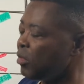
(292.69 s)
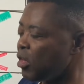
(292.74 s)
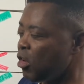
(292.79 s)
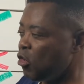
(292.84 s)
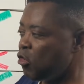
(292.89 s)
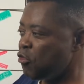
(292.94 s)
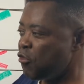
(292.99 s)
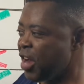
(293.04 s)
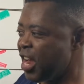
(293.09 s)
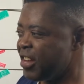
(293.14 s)

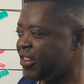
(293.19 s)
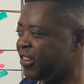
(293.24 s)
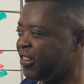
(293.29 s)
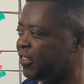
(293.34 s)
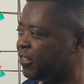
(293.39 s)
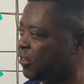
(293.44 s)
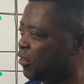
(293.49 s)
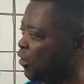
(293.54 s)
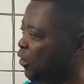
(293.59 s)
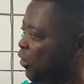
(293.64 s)

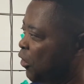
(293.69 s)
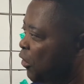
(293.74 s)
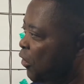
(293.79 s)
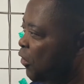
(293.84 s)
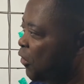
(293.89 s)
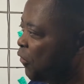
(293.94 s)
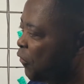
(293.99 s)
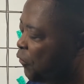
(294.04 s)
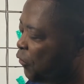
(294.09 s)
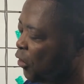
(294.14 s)
register
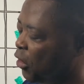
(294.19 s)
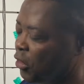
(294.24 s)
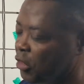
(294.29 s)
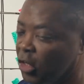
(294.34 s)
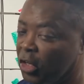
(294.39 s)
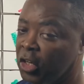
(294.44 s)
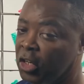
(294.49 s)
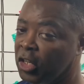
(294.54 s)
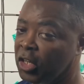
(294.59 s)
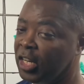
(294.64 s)
for
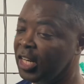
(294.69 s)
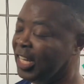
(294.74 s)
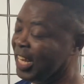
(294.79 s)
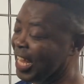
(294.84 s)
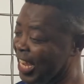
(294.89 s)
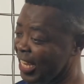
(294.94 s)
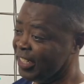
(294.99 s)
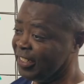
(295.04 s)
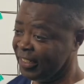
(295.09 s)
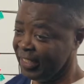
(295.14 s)
your
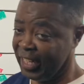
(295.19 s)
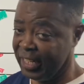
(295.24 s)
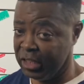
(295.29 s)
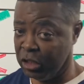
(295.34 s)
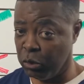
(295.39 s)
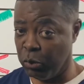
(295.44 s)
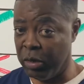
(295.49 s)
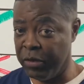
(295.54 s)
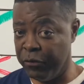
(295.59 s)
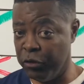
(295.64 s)
license
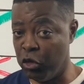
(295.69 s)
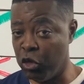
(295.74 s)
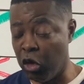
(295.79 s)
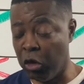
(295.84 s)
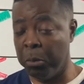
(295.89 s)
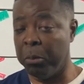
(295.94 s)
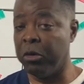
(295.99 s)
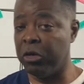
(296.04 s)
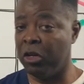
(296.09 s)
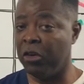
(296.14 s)
with your
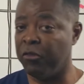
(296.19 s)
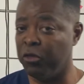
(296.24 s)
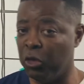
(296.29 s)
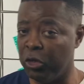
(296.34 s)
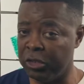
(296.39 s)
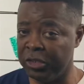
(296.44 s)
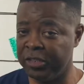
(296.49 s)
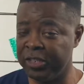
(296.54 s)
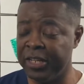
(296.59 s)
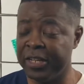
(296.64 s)
Board of
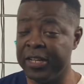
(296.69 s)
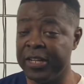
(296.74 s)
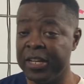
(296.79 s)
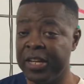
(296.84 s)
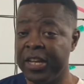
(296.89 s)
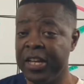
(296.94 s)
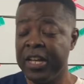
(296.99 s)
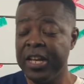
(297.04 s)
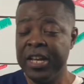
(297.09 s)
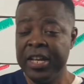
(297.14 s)
Nursing,
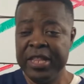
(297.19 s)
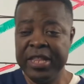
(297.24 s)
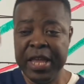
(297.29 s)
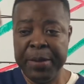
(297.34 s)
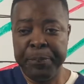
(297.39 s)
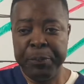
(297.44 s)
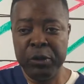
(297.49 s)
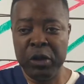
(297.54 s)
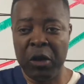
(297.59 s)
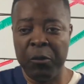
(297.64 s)

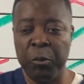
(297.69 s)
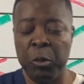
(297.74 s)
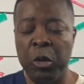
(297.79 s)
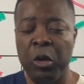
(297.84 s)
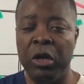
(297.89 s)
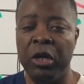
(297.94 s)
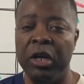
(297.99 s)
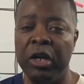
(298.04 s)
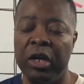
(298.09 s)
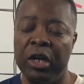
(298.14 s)
they put up
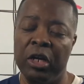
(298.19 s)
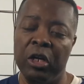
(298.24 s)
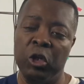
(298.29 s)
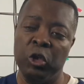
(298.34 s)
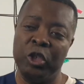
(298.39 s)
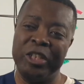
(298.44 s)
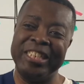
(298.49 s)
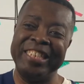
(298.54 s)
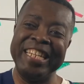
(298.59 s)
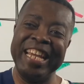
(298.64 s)
a
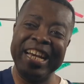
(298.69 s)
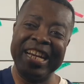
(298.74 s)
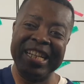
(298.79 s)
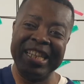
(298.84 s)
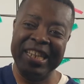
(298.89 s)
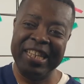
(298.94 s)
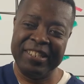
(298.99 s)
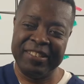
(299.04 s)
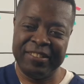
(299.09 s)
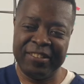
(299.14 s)

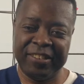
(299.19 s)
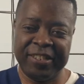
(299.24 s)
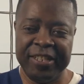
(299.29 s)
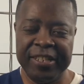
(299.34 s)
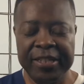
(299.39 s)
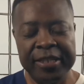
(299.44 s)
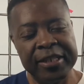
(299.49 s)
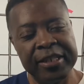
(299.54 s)
checklist